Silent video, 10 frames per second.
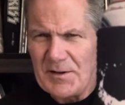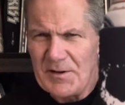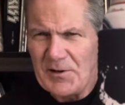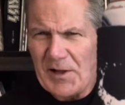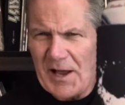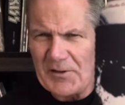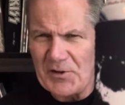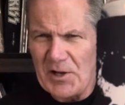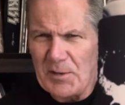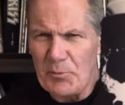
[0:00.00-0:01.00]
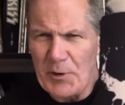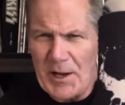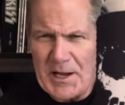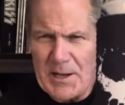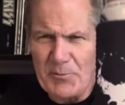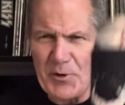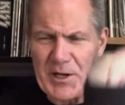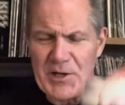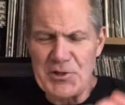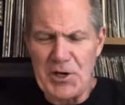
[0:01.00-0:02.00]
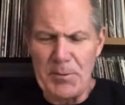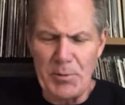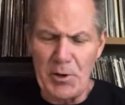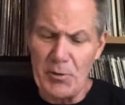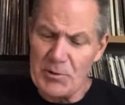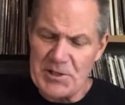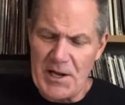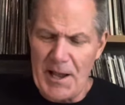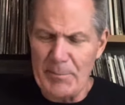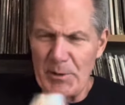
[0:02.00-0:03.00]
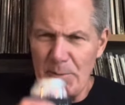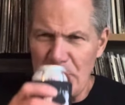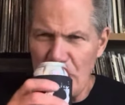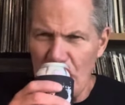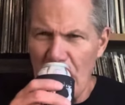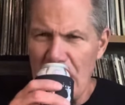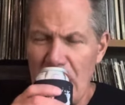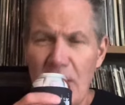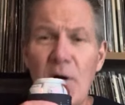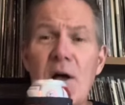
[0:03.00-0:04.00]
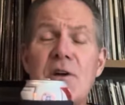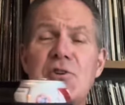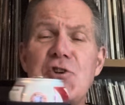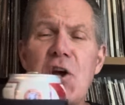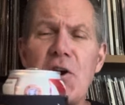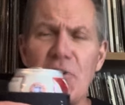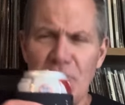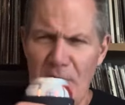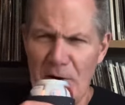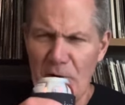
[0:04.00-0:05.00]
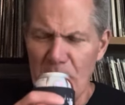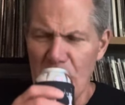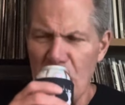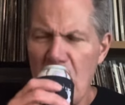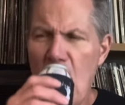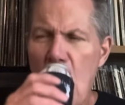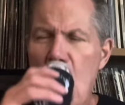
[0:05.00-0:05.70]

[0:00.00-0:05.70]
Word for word: Class it up when I am drinking cheap beer, which I happen to be doing right now. Cheers, vinyl community.